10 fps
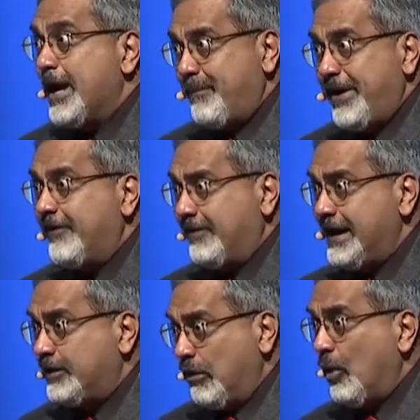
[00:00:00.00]

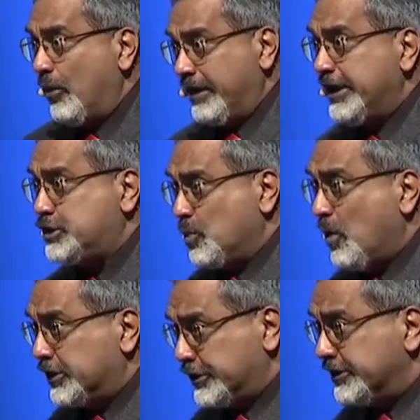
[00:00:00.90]
apparently, to load a
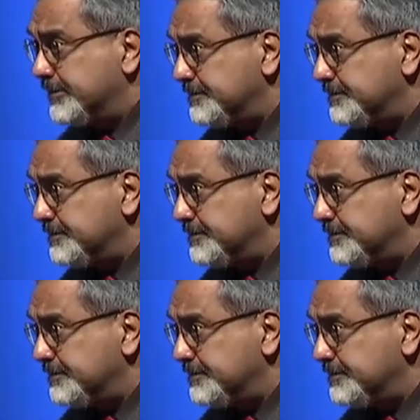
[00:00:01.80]
dishwasher.